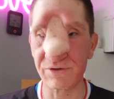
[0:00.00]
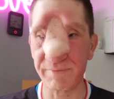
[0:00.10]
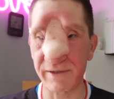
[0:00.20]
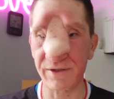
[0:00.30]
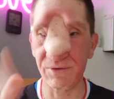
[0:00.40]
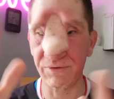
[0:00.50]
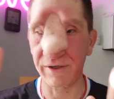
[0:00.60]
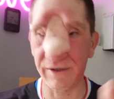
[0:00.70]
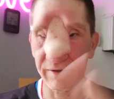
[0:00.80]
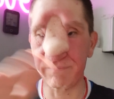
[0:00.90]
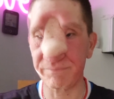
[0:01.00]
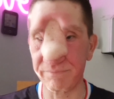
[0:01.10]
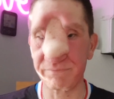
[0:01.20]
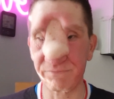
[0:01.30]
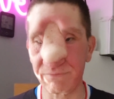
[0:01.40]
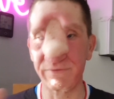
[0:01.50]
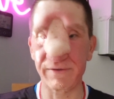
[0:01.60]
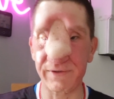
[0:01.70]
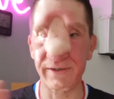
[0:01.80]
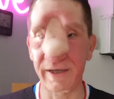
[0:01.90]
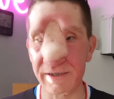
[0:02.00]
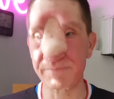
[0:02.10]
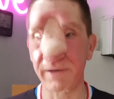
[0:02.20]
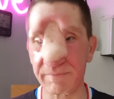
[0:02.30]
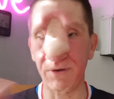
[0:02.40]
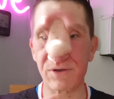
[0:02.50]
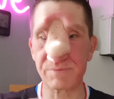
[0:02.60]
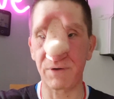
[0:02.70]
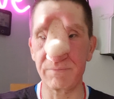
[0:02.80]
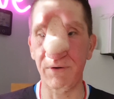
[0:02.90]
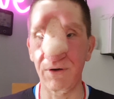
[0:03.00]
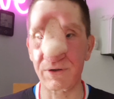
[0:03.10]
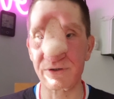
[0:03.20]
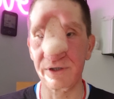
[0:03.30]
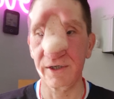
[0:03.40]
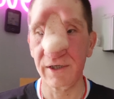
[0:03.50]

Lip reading: it goes back to the old kind of raving days, big box, small box.